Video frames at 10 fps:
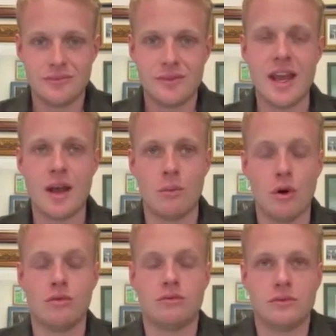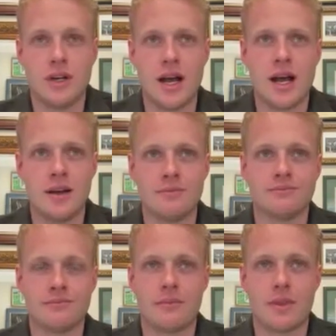Yeah, well,
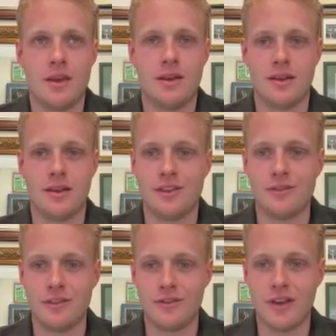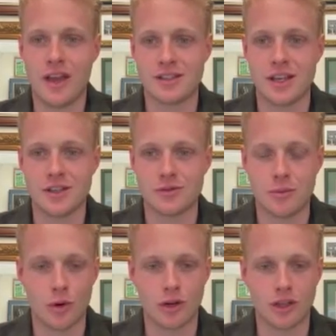the VRC is
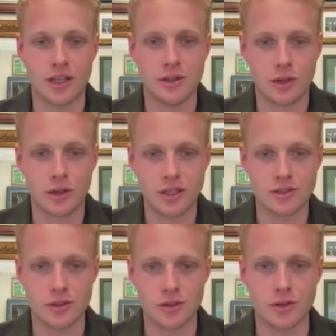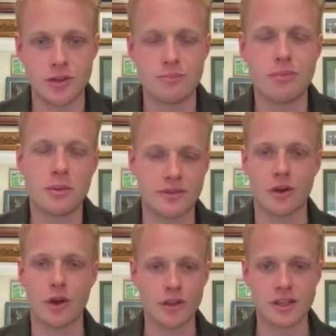reportedly looking to. You've
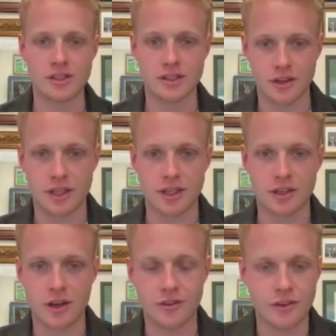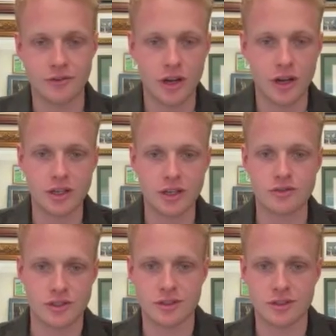heard this. I think if you've got any
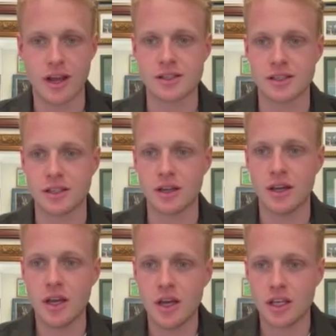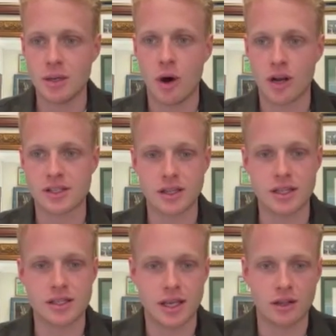interest in racing, you might have seen
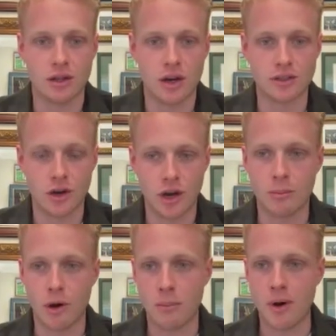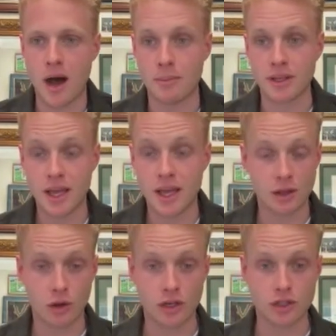this headline kind of pop up. But yeah, they're
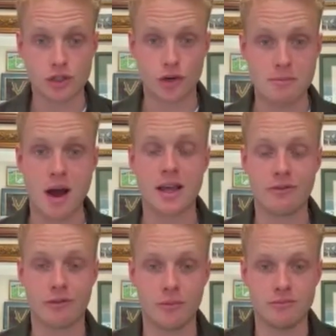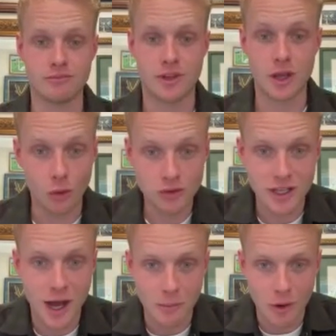looking to strip money from the All
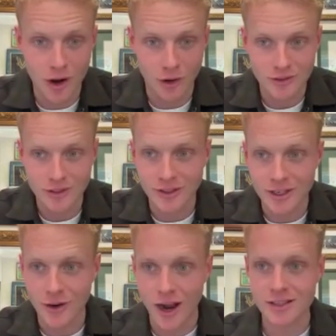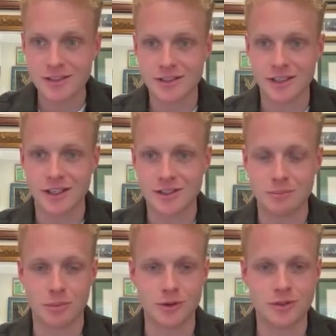Star Mile of any race to
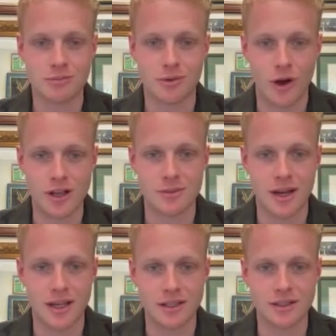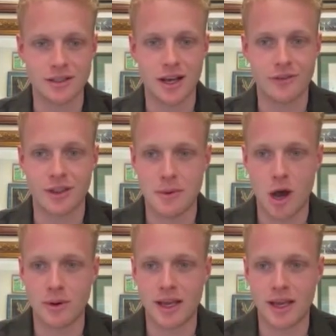boost prize money for the
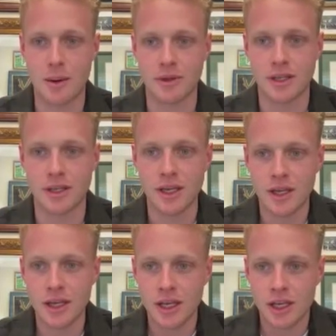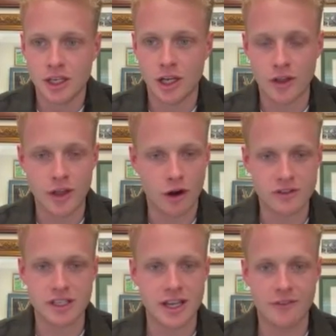Melbourne Cup, and they're
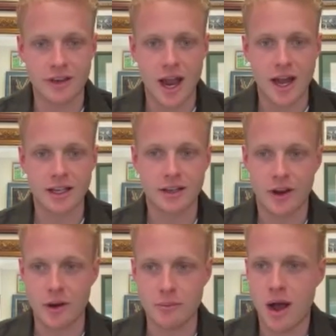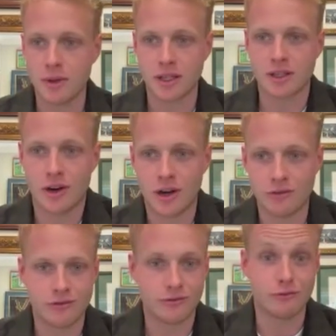obviously navigating a very public kind
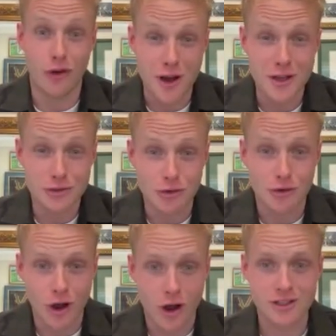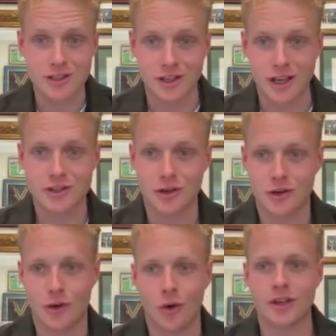of financial crisis, I guess you could
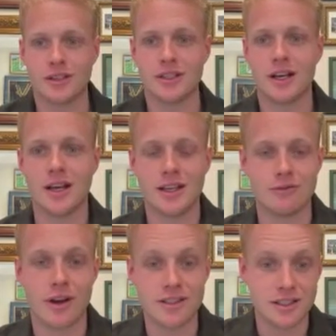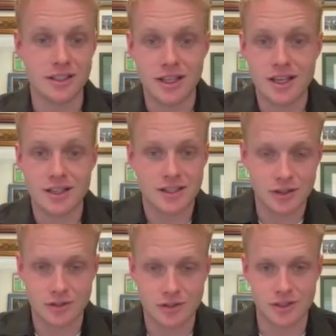call it, in recent years. It's
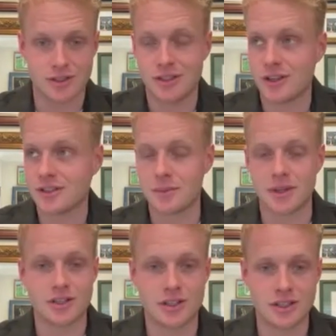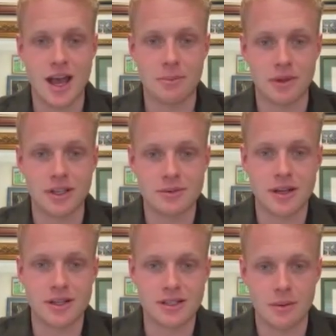not just, something that's just happened. It's
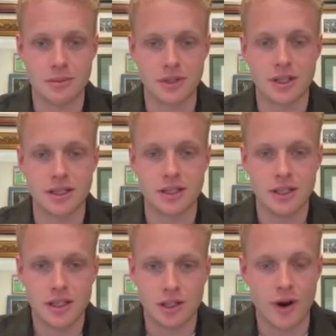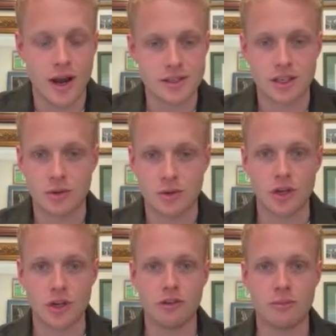been something that the racing
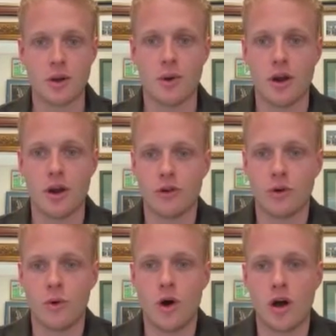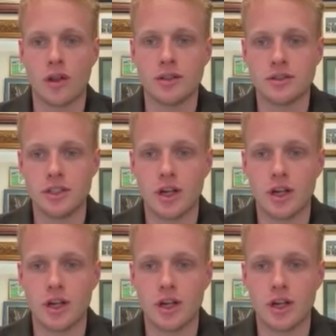community have been aware of for a while. And,